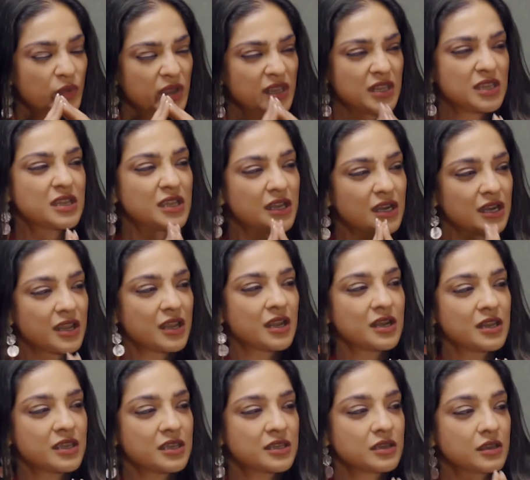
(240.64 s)
very
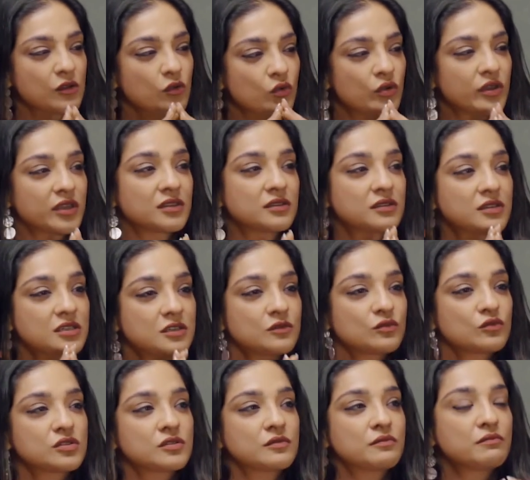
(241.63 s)
clearly? Okay, this
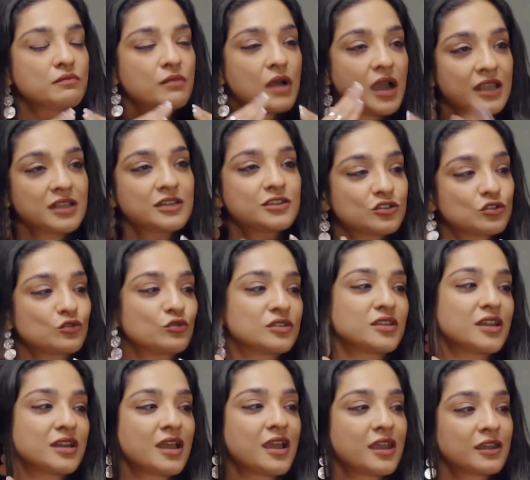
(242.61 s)
was a milestone
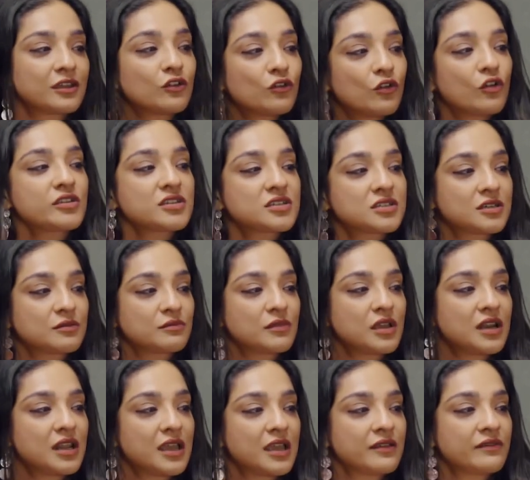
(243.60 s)
that I crossed in
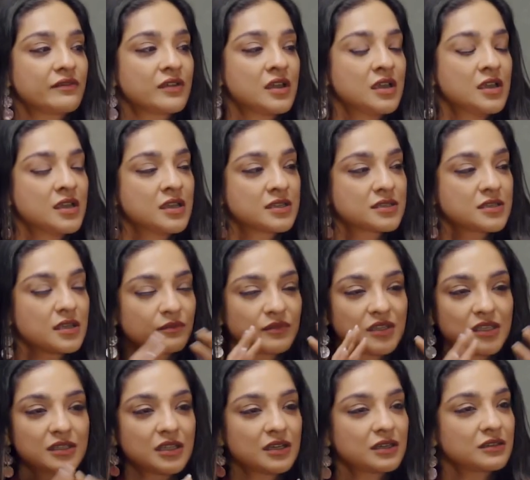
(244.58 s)
my life.
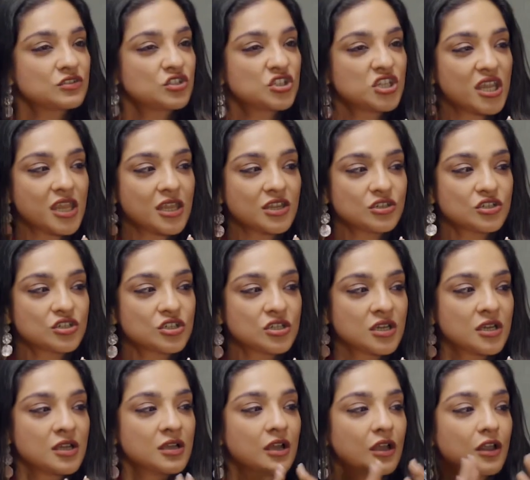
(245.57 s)
Something that changed
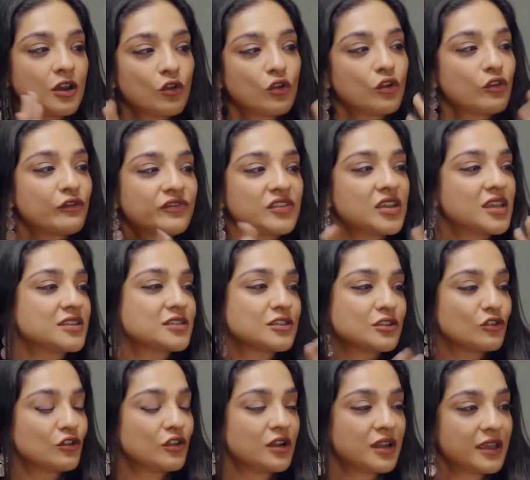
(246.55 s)
a lot of things
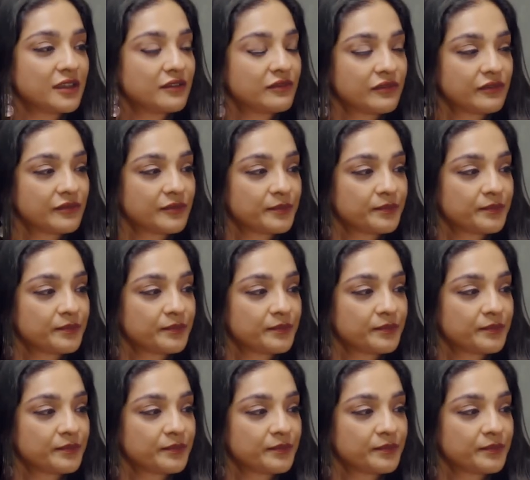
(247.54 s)
in your life.